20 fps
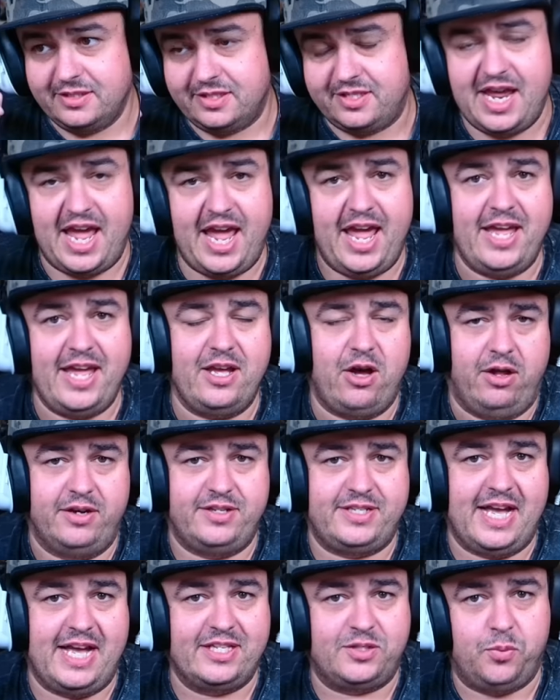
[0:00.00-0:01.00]
Today on
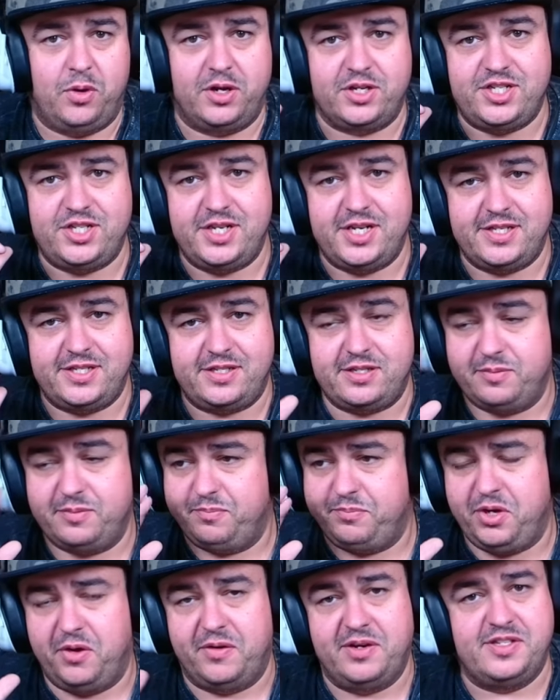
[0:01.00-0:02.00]
Daz Watches,
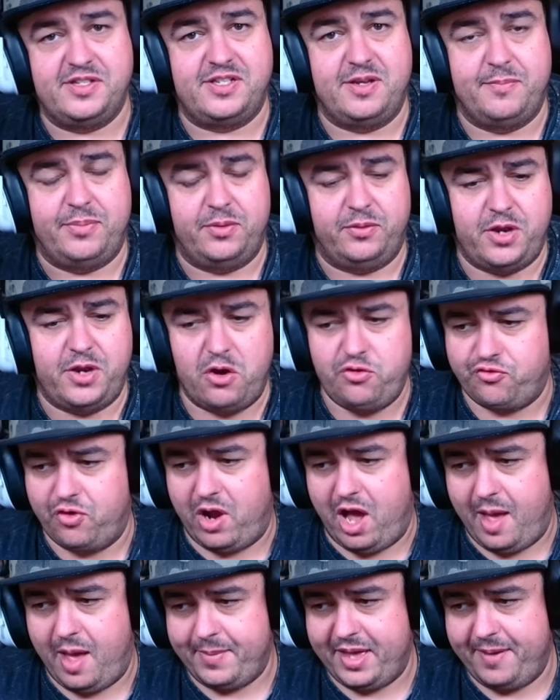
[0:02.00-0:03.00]
pure and simple. No
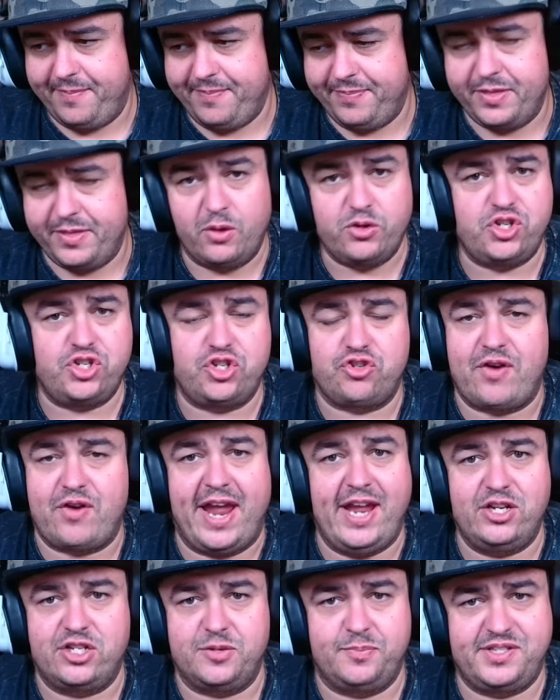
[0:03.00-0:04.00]
drama, no
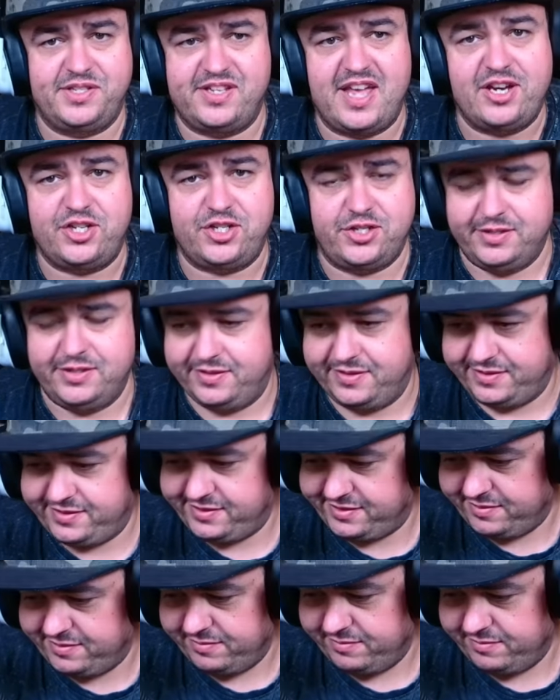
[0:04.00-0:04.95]
strange obsessions,